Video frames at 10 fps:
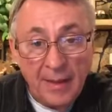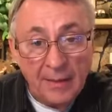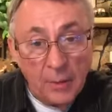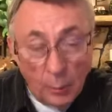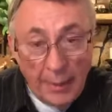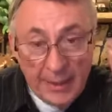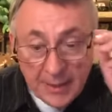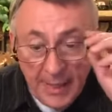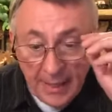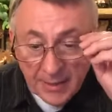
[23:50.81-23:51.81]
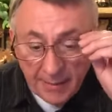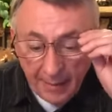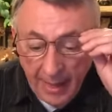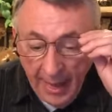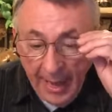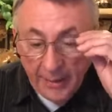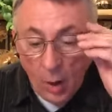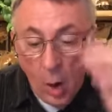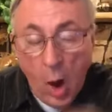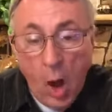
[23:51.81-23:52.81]
Look what he says. And
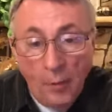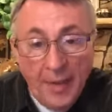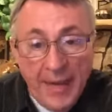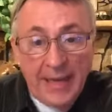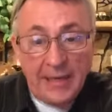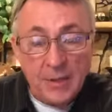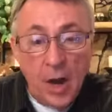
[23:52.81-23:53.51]
all these,